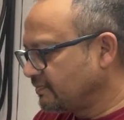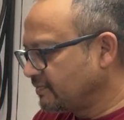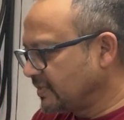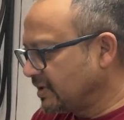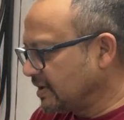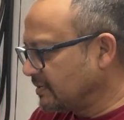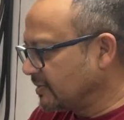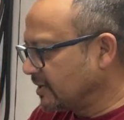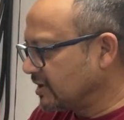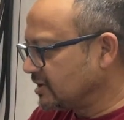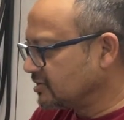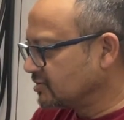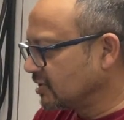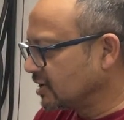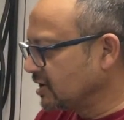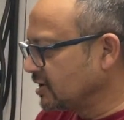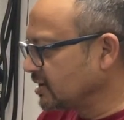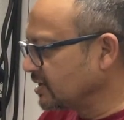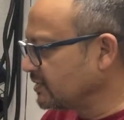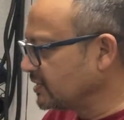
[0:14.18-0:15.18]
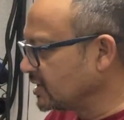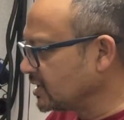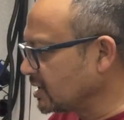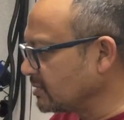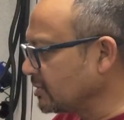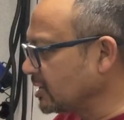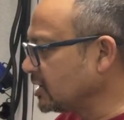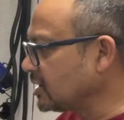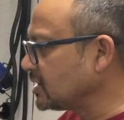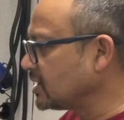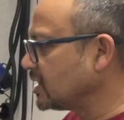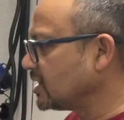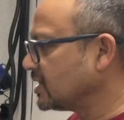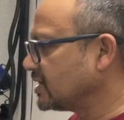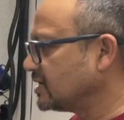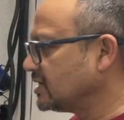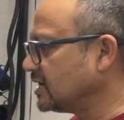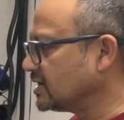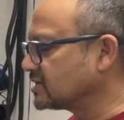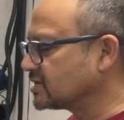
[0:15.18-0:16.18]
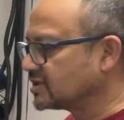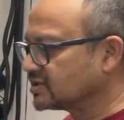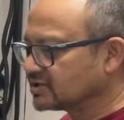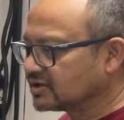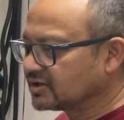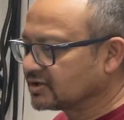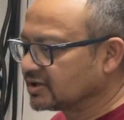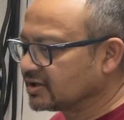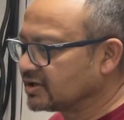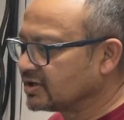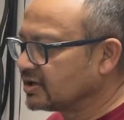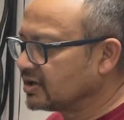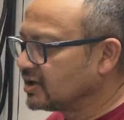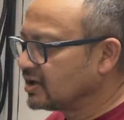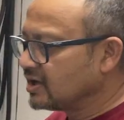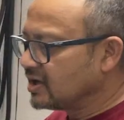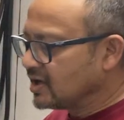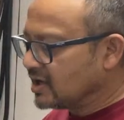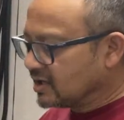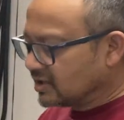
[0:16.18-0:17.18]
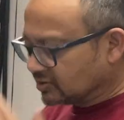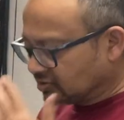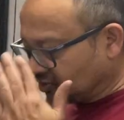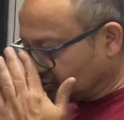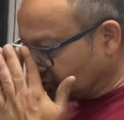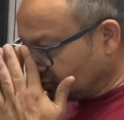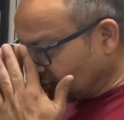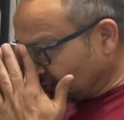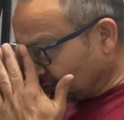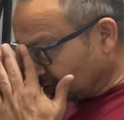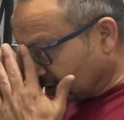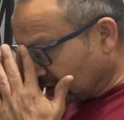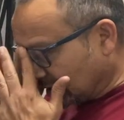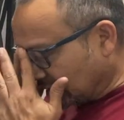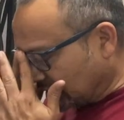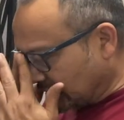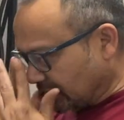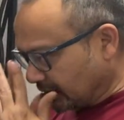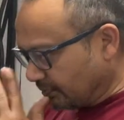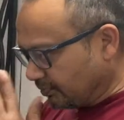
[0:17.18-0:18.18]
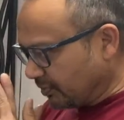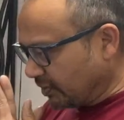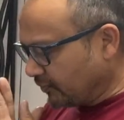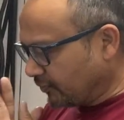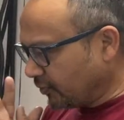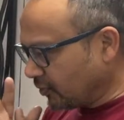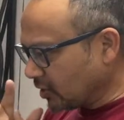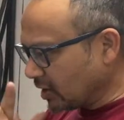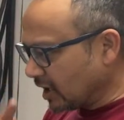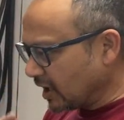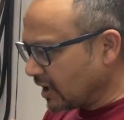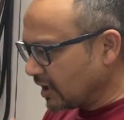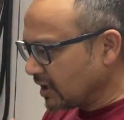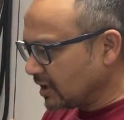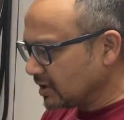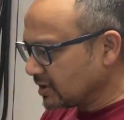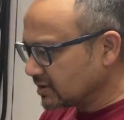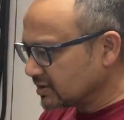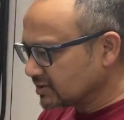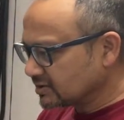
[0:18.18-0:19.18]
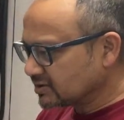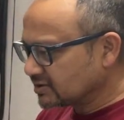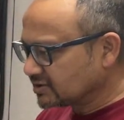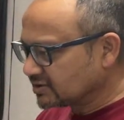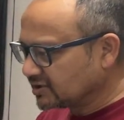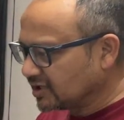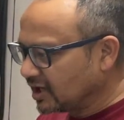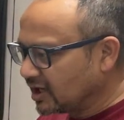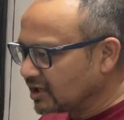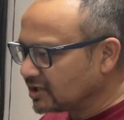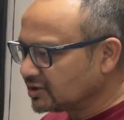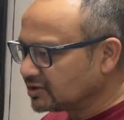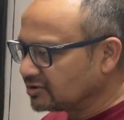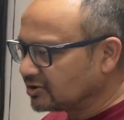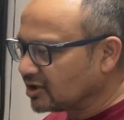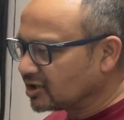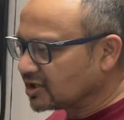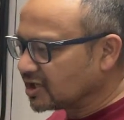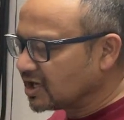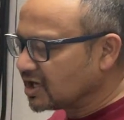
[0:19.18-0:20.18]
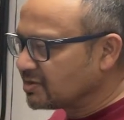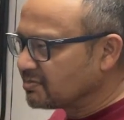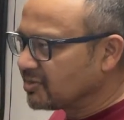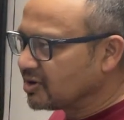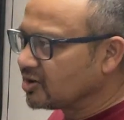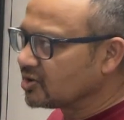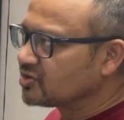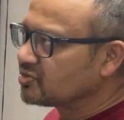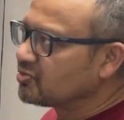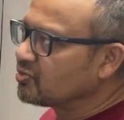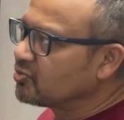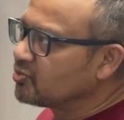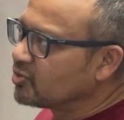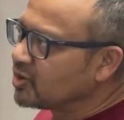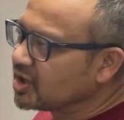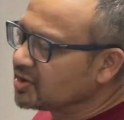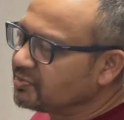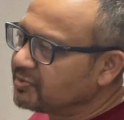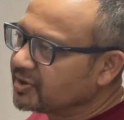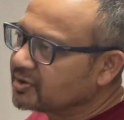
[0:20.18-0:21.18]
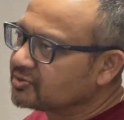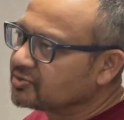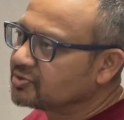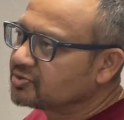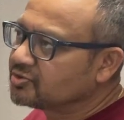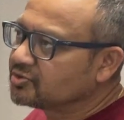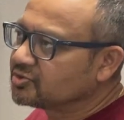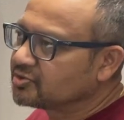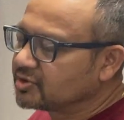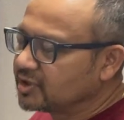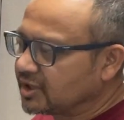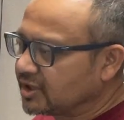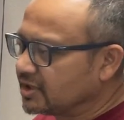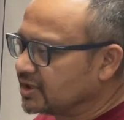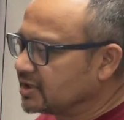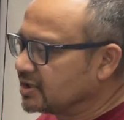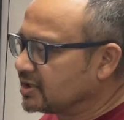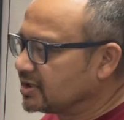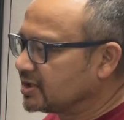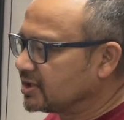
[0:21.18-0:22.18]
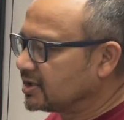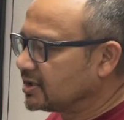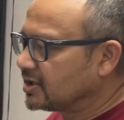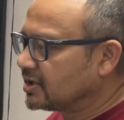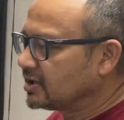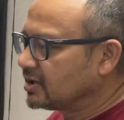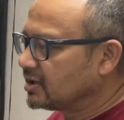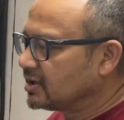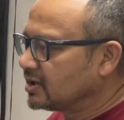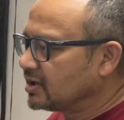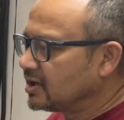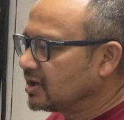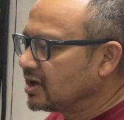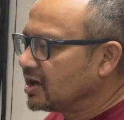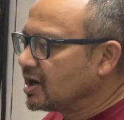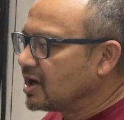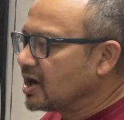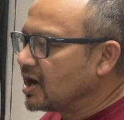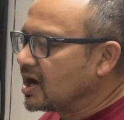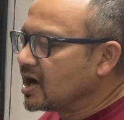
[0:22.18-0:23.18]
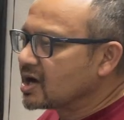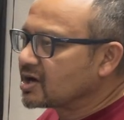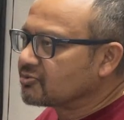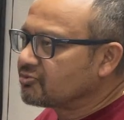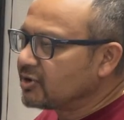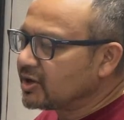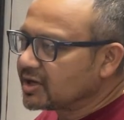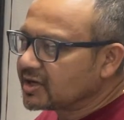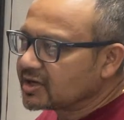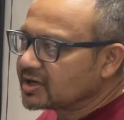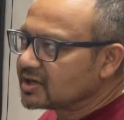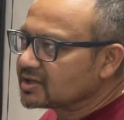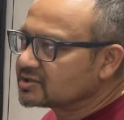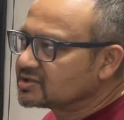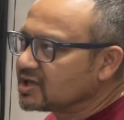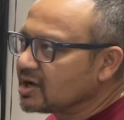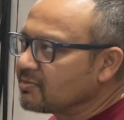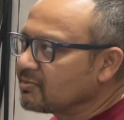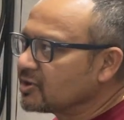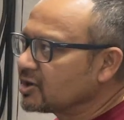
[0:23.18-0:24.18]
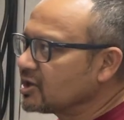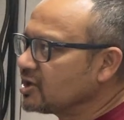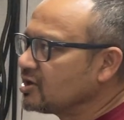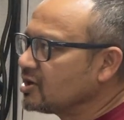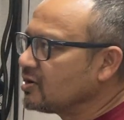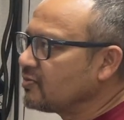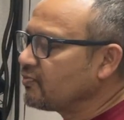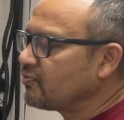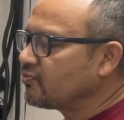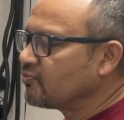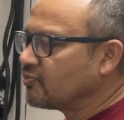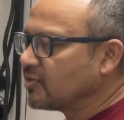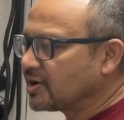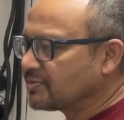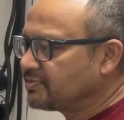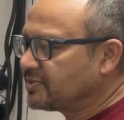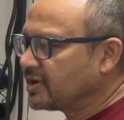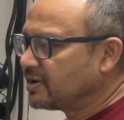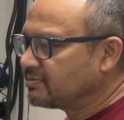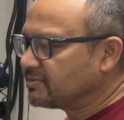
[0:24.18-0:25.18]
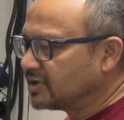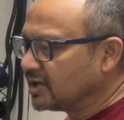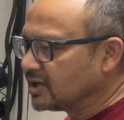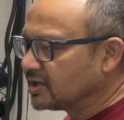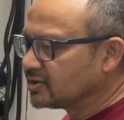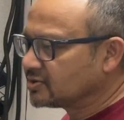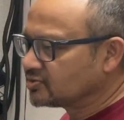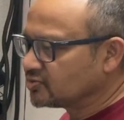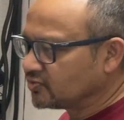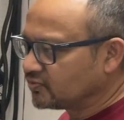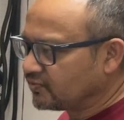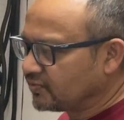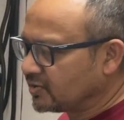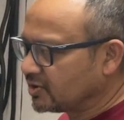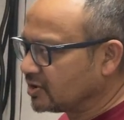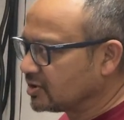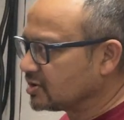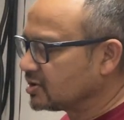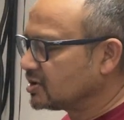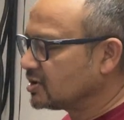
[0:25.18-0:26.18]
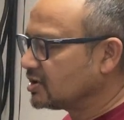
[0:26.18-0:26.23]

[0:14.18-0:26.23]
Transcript: They might join a little bit. Let's get started. So before I start talking about what we are going to do today, a quick summary of what we have done so far.